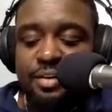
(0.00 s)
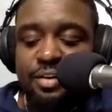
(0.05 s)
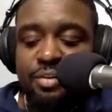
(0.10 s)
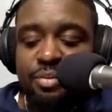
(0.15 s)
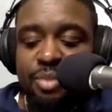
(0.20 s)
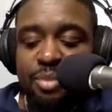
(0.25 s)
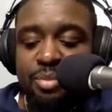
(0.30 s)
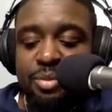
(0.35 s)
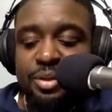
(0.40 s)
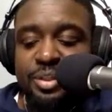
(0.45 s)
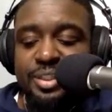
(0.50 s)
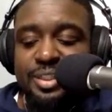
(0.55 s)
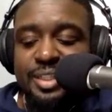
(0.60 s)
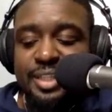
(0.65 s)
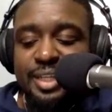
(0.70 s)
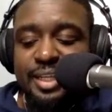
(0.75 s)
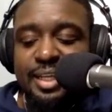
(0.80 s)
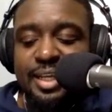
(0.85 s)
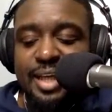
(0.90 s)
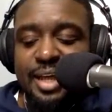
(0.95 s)
Remember,
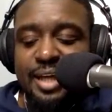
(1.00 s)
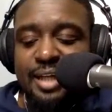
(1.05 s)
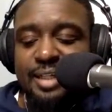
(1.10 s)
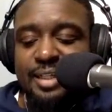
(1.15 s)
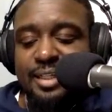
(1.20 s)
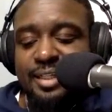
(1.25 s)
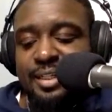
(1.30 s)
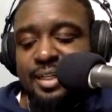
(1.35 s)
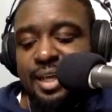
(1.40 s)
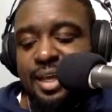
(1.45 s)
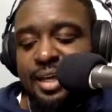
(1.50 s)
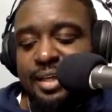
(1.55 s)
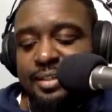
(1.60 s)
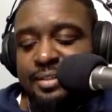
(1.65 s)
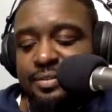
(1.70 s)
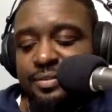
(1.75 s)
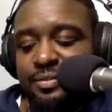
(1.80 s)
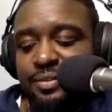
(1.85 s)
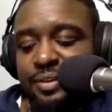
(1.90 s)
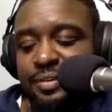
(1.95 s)

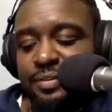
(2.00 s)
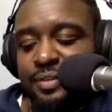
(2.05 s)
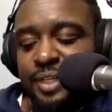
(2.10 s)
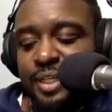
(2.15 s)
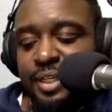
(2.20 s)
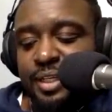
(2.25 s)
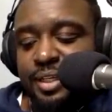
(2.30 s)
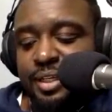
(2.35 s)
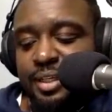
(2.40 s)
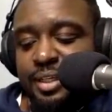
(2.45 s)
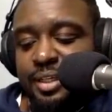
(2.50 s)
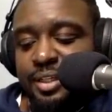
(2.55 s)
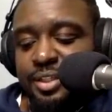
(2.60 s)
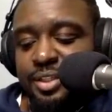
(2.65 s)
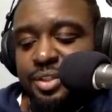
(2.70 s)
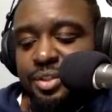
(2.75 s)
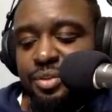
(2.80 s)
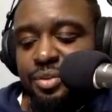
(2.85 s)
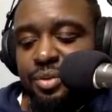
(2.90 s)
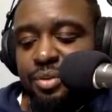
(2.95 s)
CLNS 50
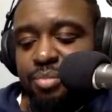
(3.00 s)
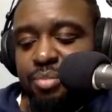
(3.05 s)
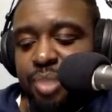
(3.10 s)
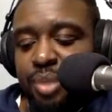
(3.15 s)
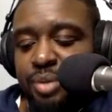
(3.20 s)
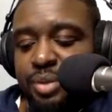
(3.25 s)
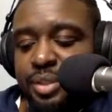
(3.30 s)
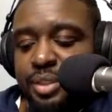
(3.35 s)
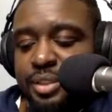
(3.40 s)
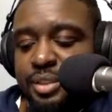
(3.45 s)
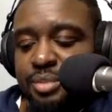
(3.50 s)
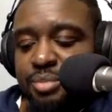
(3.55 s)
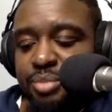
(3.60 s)
gets you the bonus.